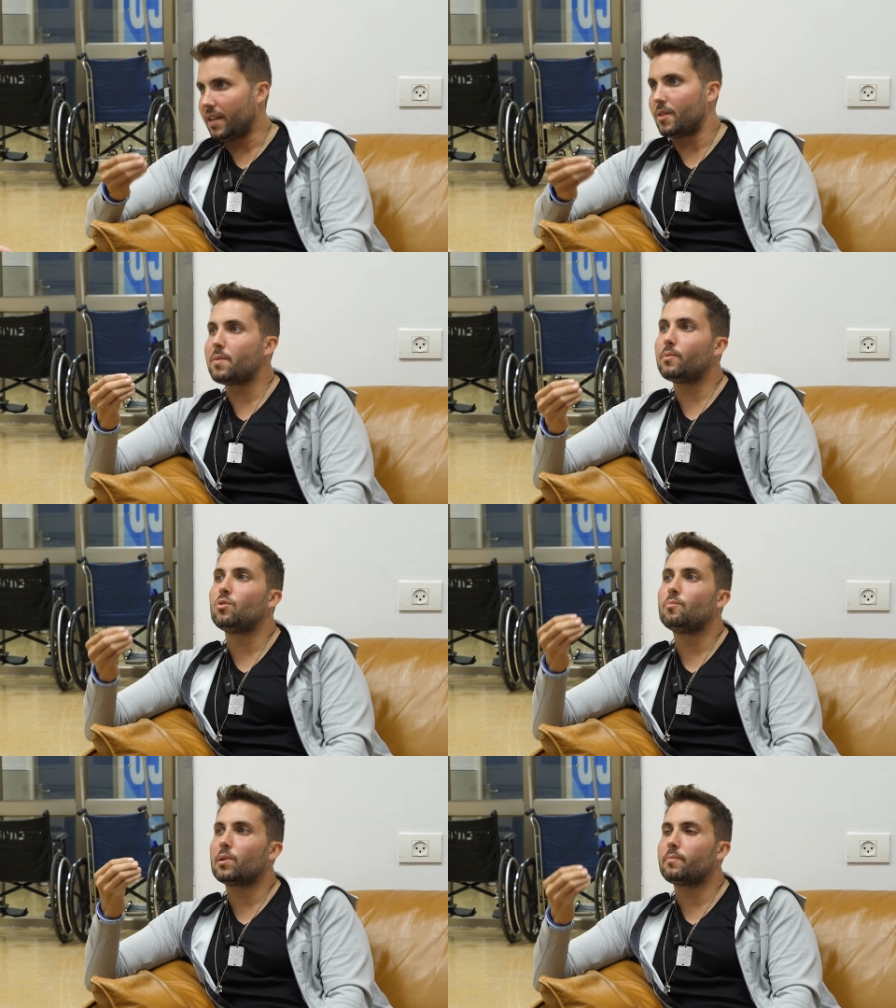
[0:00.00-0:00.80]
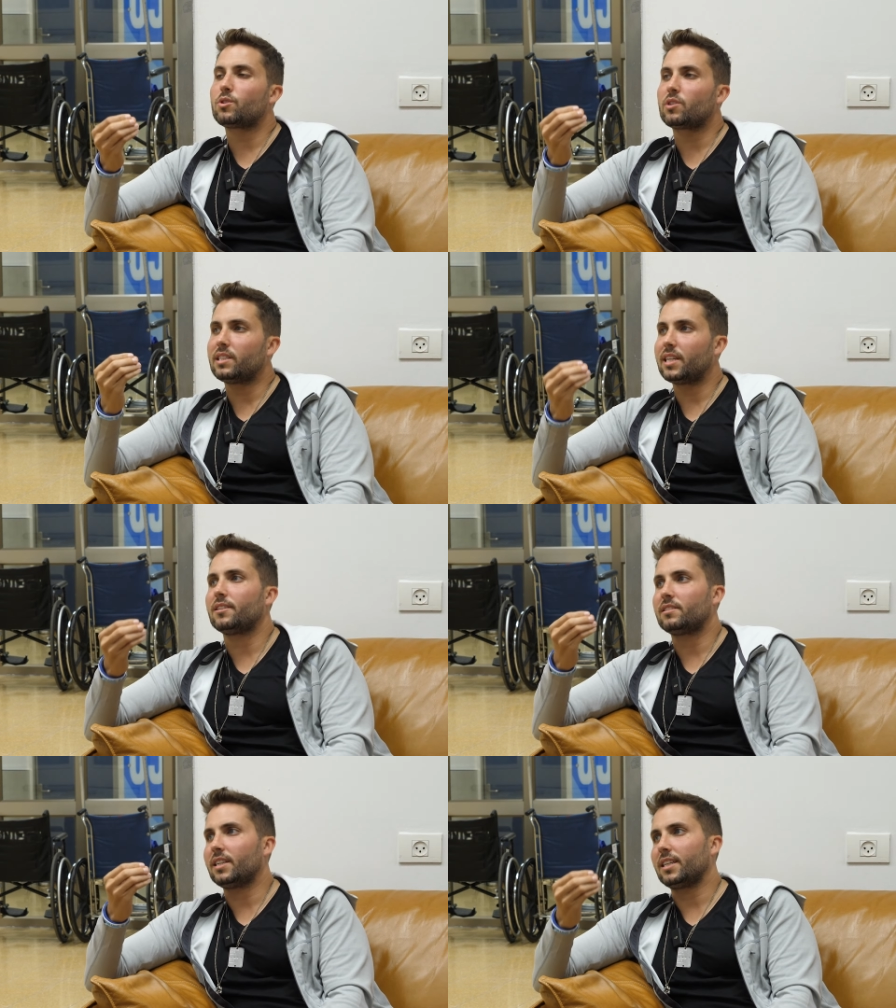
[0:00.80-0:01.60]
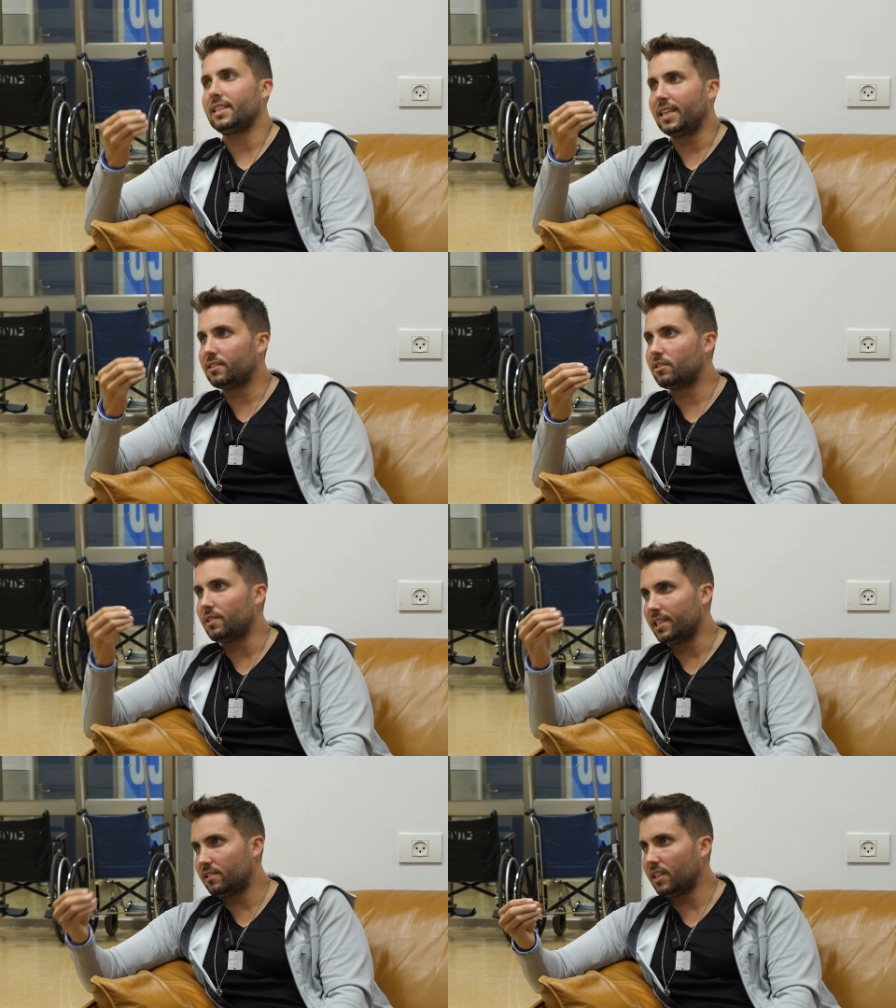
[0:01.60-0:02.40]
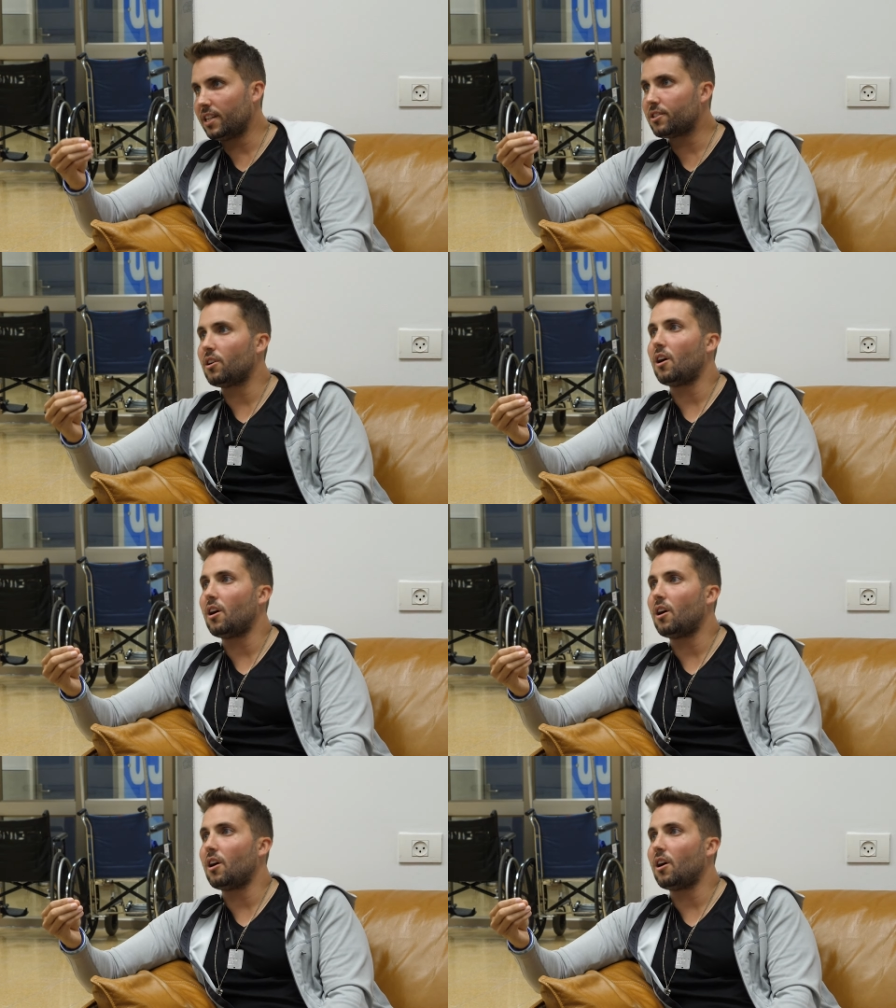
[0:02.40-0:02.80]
and the people who perpetrate terrorist acts against the United States